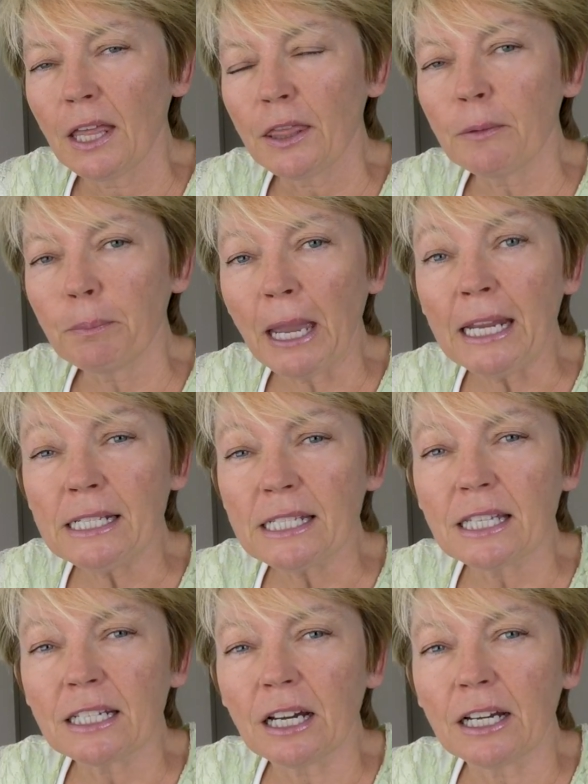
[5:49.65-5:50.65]
The paints
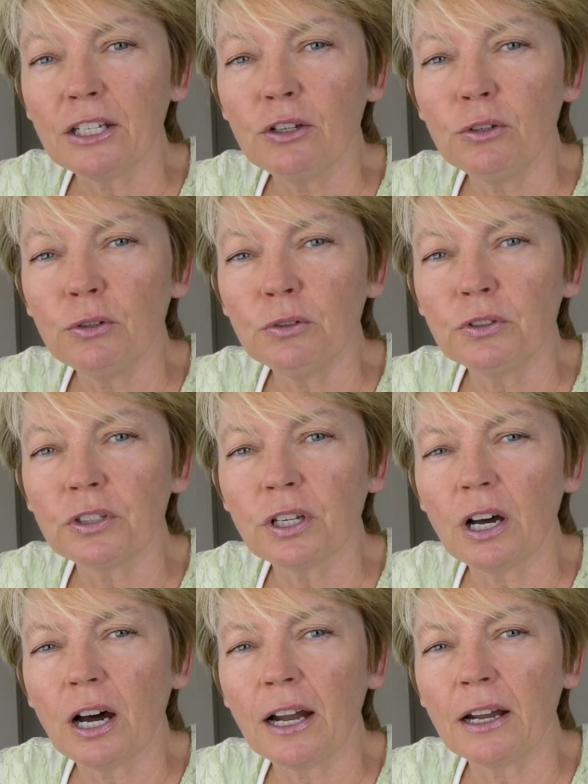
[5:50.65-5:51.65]
that I use,
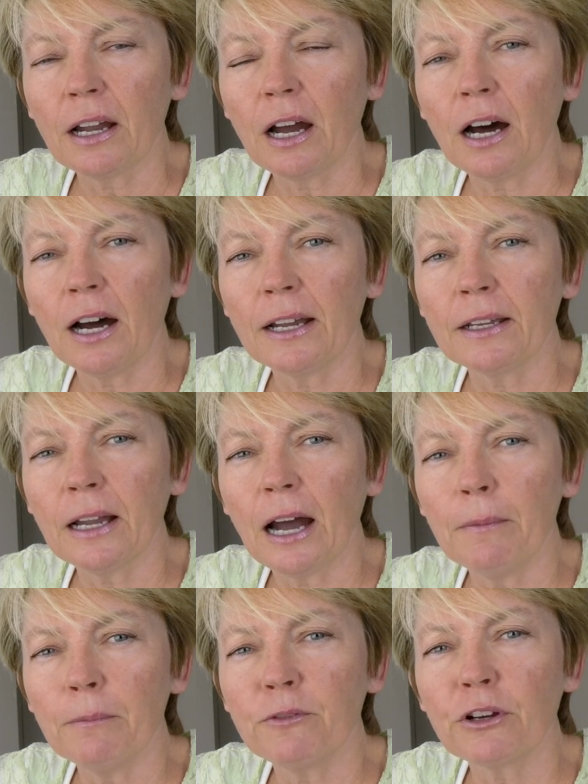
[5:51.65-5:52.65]

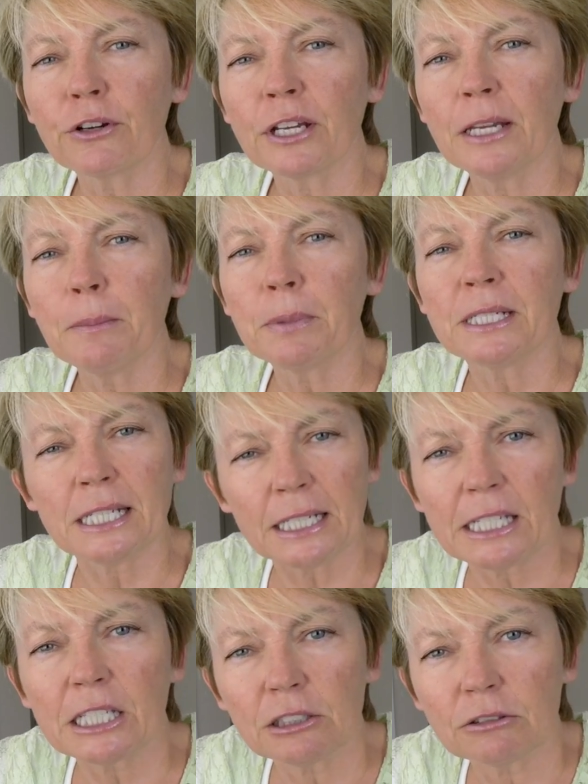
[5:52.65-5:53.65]
I'm very
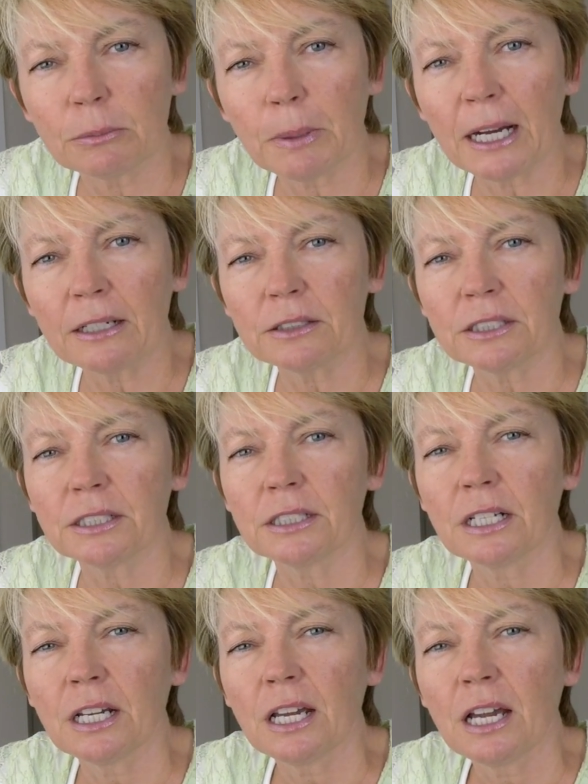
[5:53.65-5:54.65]
particular about.
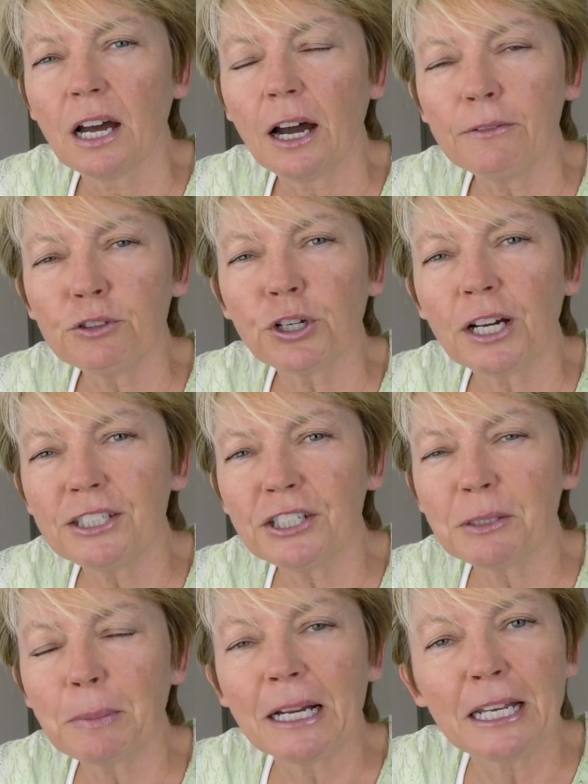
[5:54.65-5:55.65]
I've tried
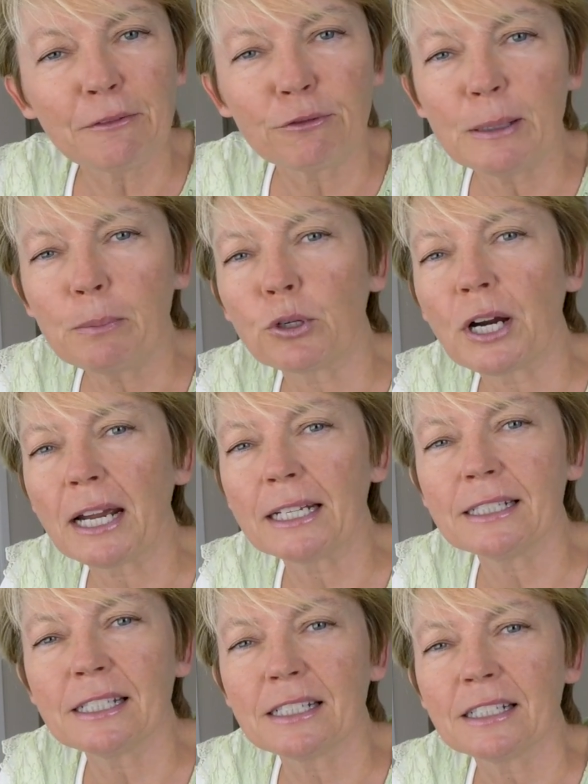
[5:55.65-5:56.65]
just about every
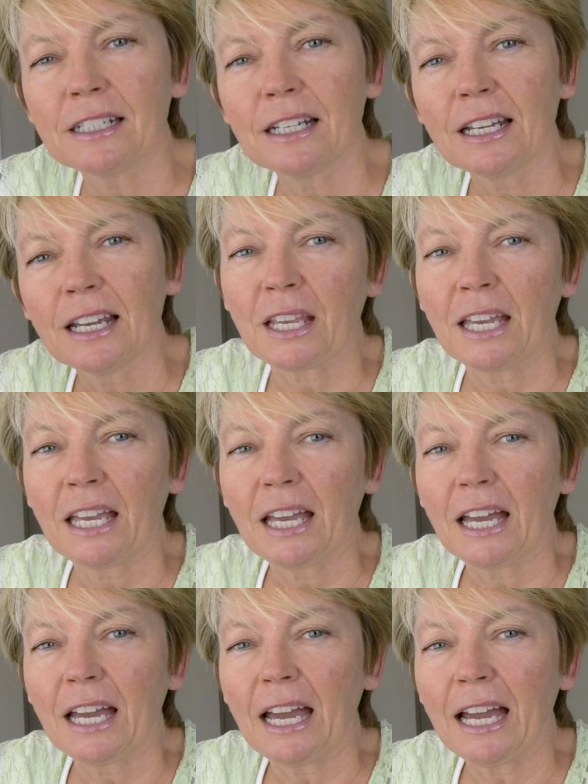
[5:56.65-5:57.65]
brand,
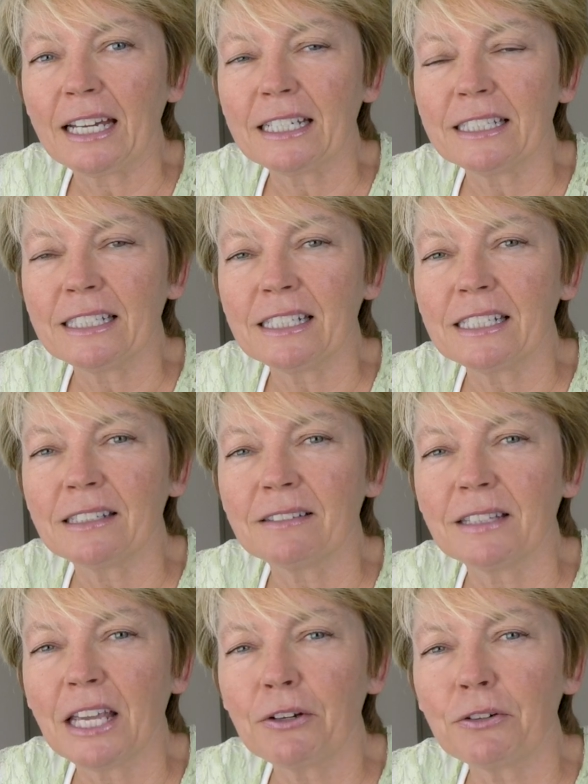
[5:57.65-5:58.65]
and
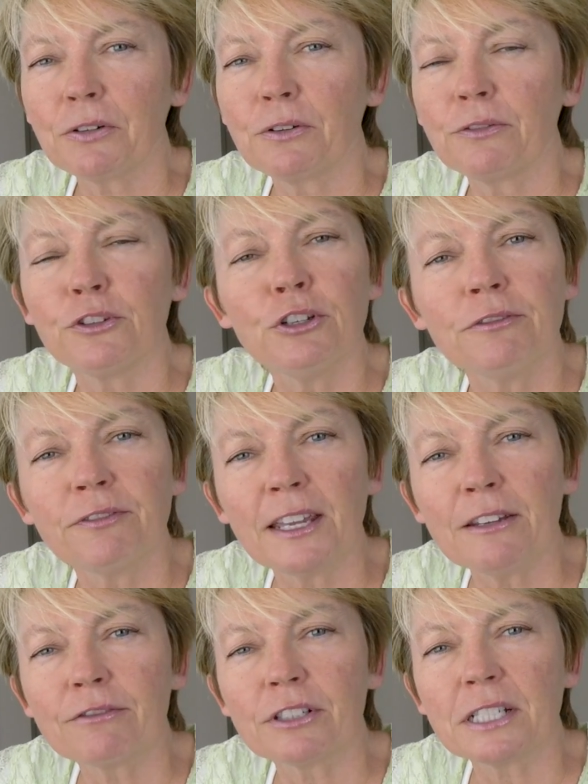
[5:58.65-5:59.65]
there are a few
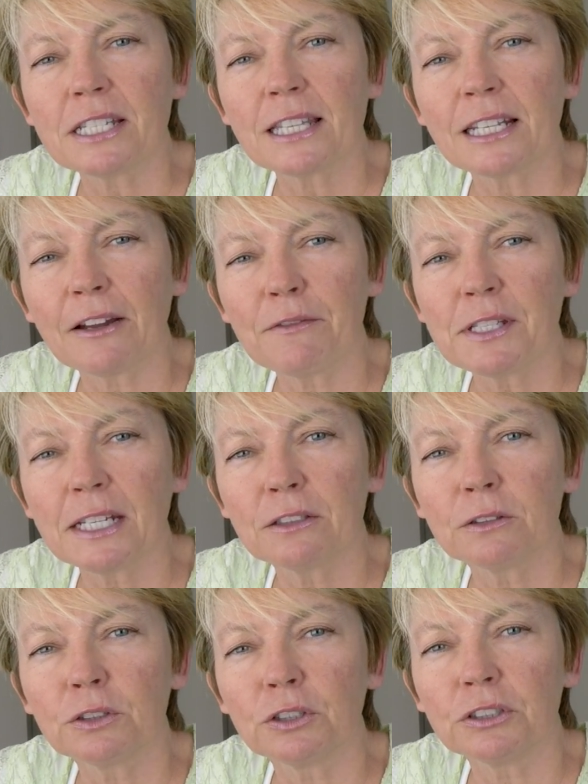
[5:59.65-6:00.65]
favourites that I've
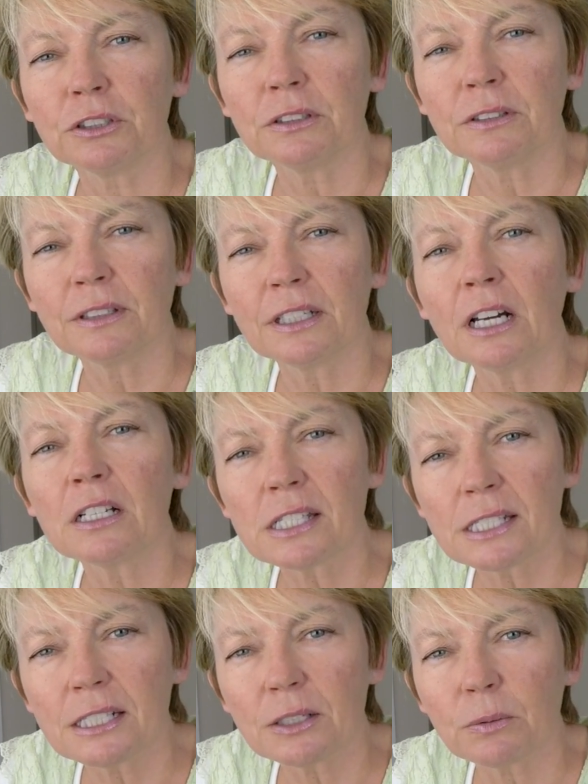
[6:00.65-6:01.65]
settled on that I'll
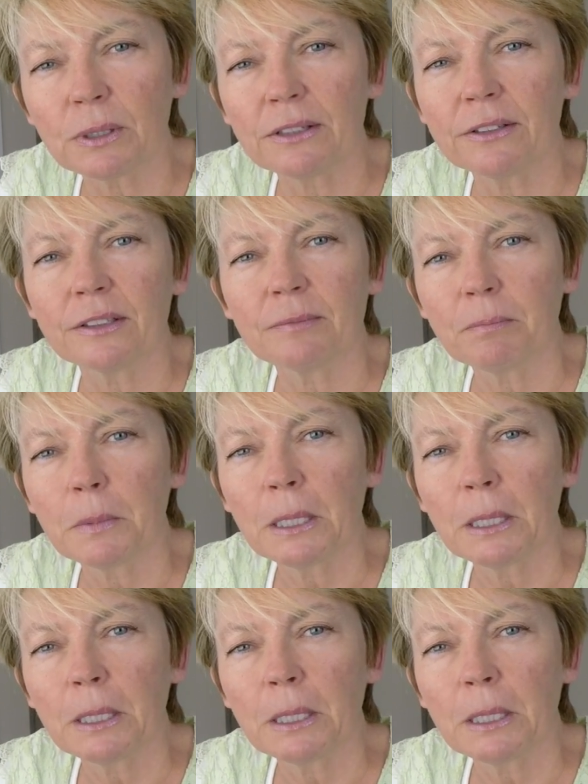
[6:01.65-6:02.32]
stick with.